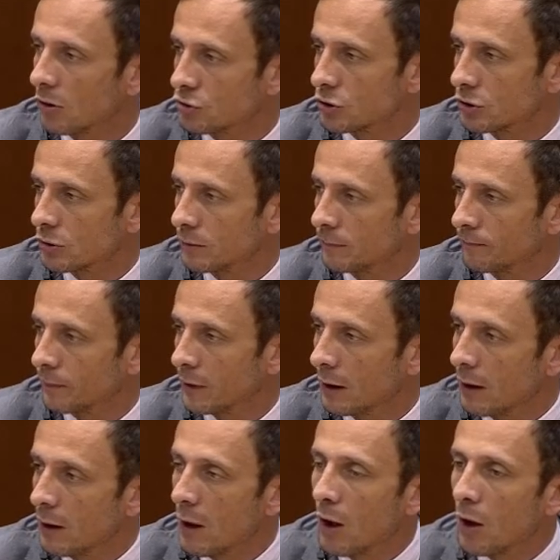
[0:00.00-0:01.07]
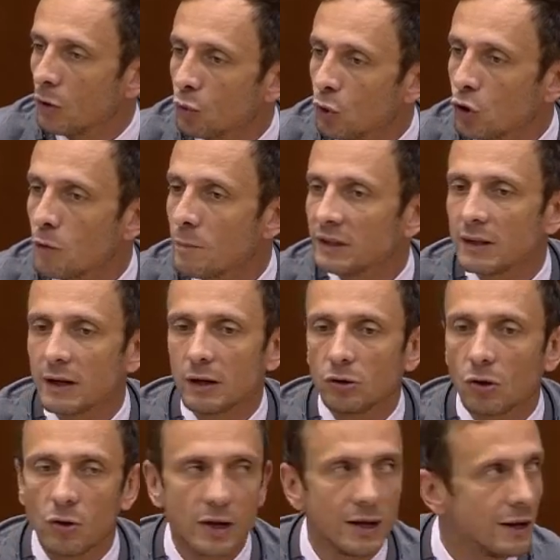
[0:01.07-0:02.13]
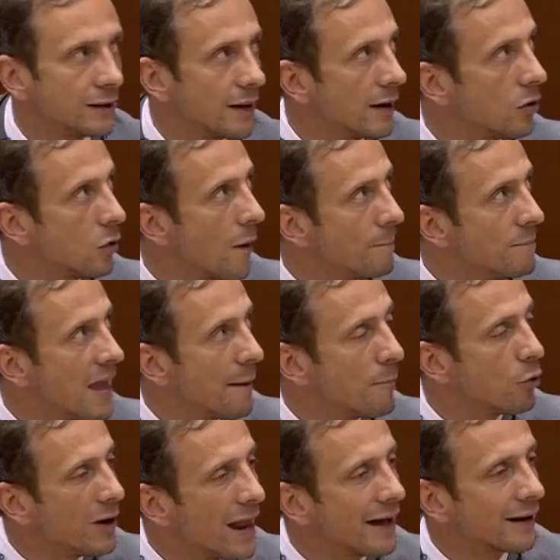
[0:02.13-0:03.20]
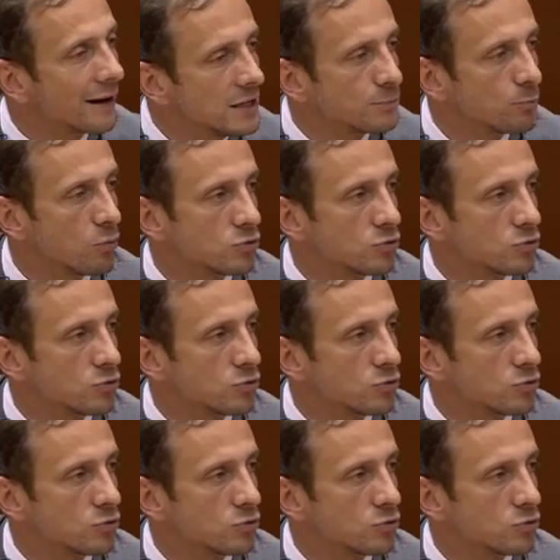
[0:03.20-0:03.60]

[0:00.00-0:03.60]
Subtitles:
also technological. We, as